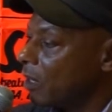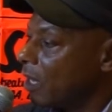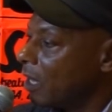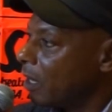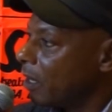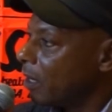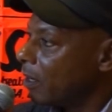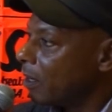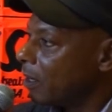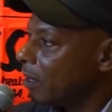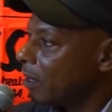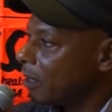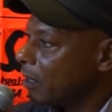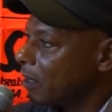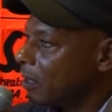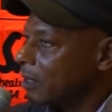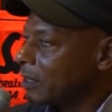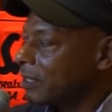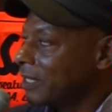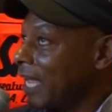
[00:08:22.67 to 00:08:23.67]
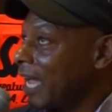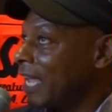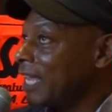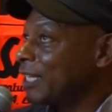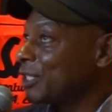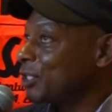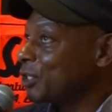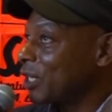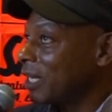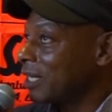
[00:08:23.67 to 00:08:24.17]

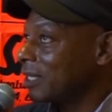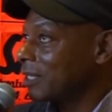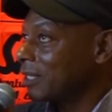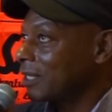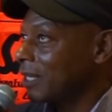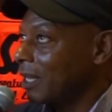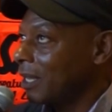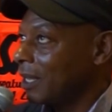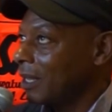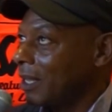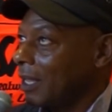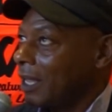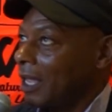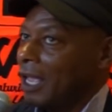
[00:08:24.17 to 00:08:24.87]
Nyashanti.